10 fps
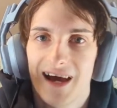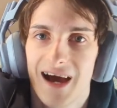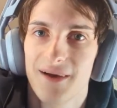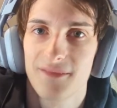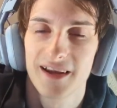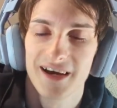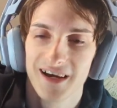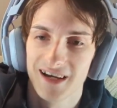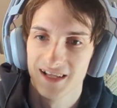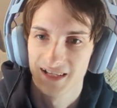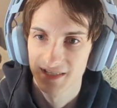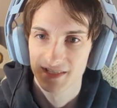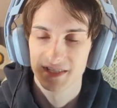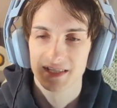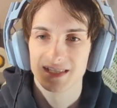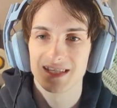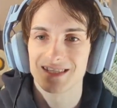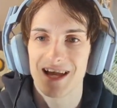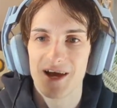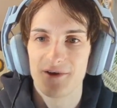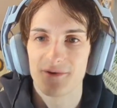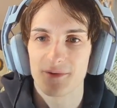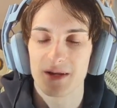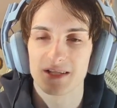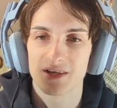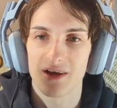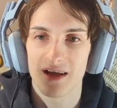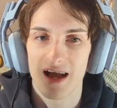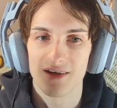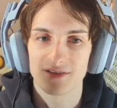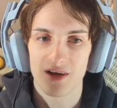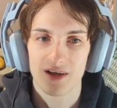I'm gonna sit down, we're gonna talk. I'll talk a